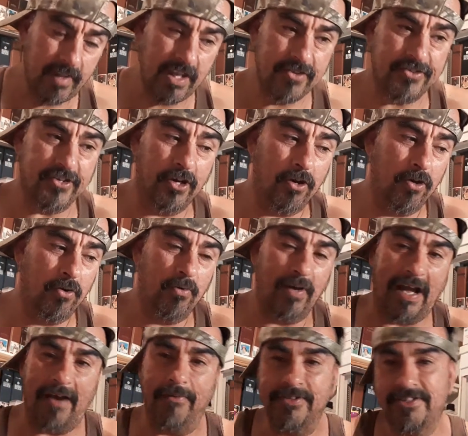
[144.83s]
So
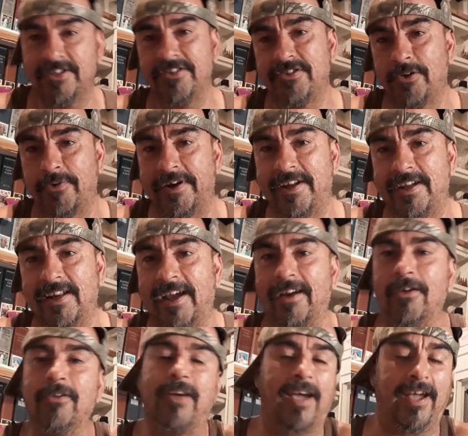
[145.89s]
I was just already like,
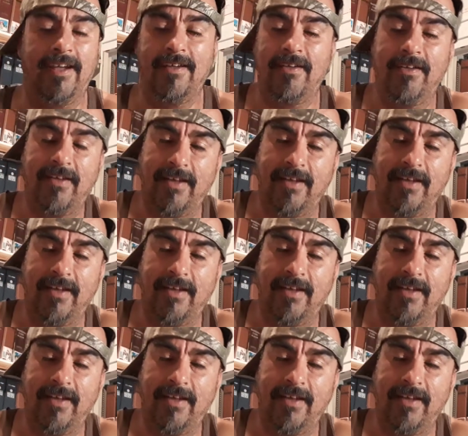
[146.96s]
okay.